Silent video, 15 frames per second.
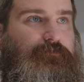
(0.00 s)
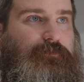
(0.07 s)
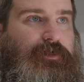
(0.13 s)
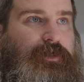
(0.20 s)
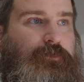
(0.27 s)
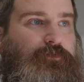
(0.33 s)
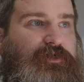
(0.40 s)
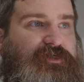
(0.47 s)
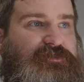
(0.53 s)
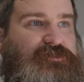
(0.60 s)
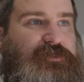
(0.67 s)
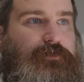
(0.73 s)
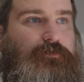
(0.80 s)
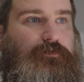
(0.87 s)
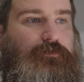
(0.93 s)
I would
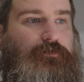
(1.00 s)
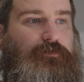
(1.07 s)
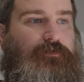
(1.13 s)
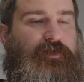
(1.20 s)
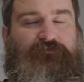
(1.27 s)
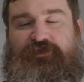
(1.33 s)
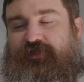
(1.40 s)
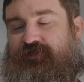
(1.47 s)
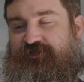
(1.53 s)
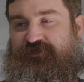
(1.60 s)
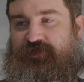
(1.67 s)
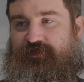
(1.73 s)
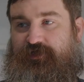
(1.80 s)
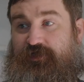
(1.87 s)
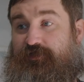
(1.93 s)
consider everything they
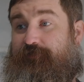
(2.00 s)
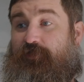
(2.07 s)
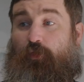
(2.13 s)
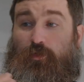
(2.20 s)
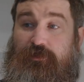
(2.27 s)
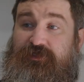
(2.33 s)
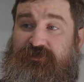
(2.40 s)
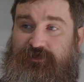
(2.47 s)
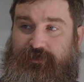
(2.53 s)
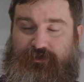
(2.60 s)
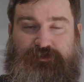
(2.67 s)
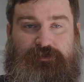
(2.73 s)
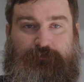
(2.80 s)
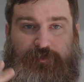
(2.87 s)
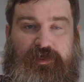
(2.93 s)
said not to be
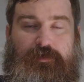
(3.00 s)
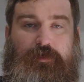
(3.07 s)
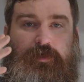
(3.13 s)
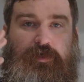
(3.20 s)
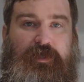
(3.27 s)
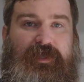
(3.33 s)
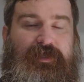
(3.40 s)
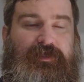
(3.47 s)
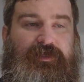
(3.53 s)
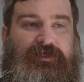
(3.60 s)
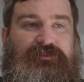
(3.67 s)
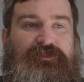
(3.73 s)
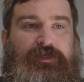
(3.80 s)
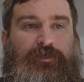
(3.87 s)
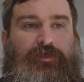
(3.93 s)
holistic, but
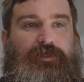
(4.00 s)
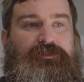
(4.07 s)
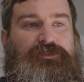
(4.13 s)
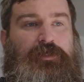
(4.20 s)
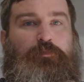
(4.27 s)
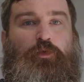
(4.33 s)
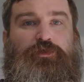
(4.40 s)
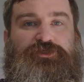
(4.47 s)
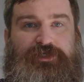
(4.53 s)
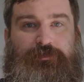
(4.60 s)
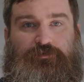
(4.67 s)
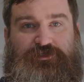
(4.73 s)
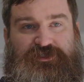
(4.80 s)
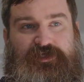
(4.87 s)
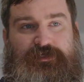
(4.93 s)
it's in a more
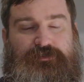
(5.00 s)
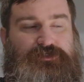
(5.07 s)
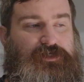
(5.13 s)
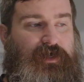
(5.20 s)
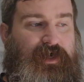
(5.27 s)
general sense.